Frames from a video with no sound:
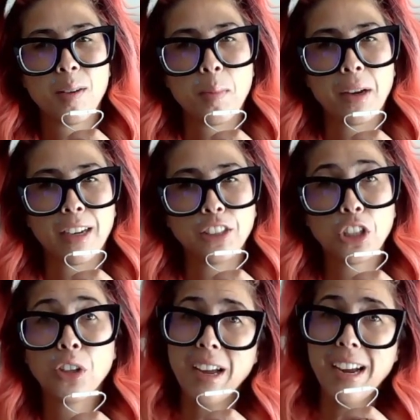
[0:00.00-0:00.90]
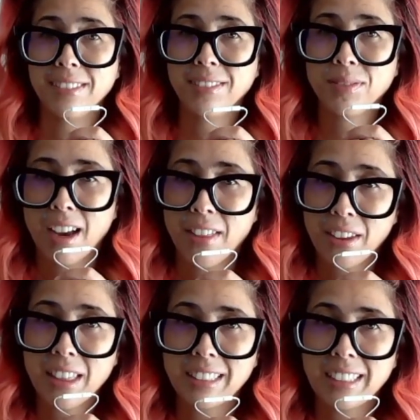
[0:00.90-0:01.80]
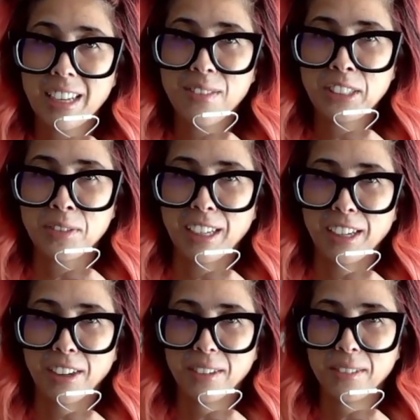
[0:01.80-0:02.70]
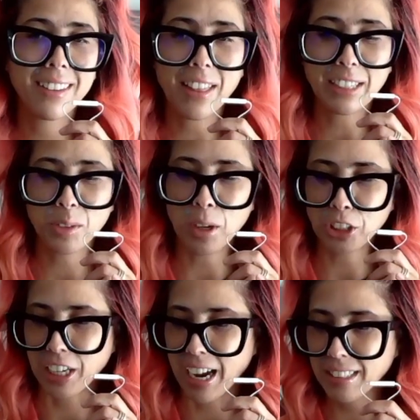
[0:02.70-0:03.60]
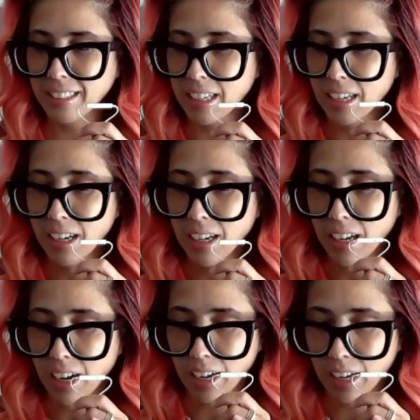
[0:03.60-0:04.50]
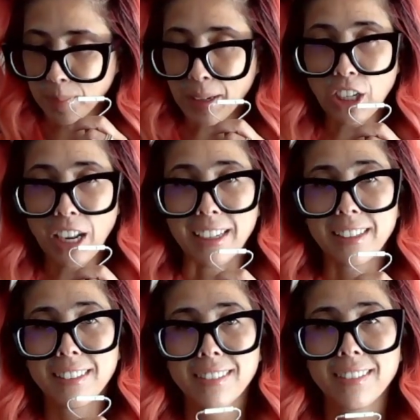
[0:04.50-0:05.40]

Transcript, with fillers: But until then, I think that's the end of this video. Thanks for watching, guys. Uh, smash like.